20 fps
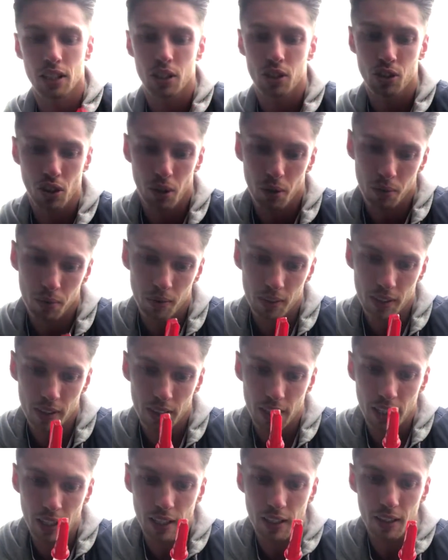you don't
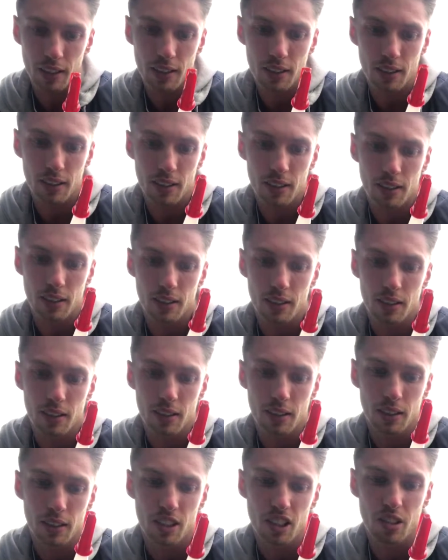need
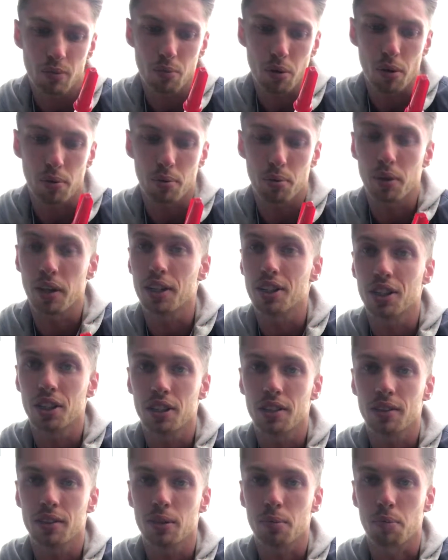preparation
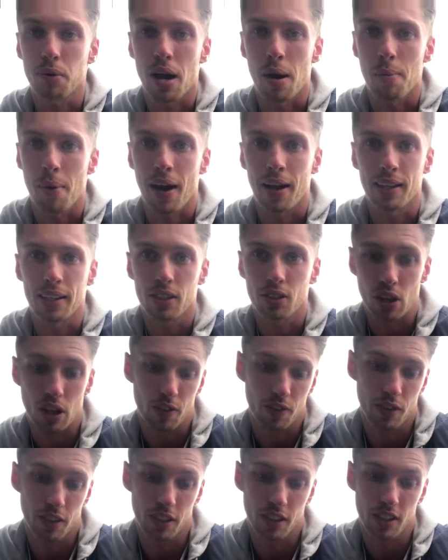to prep any
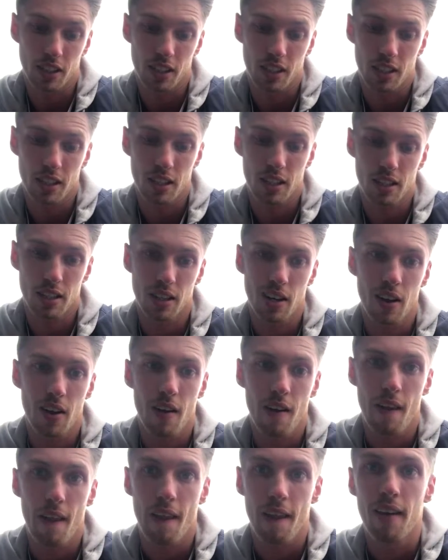surface.
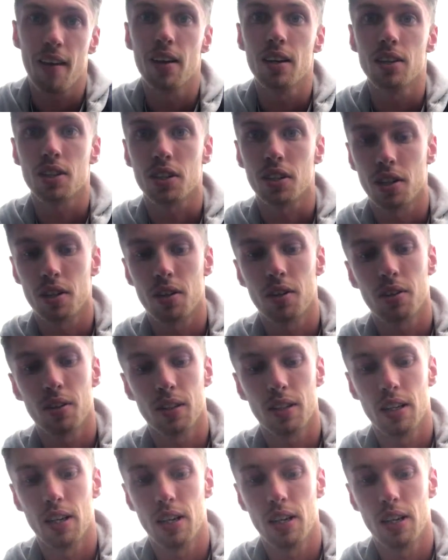So,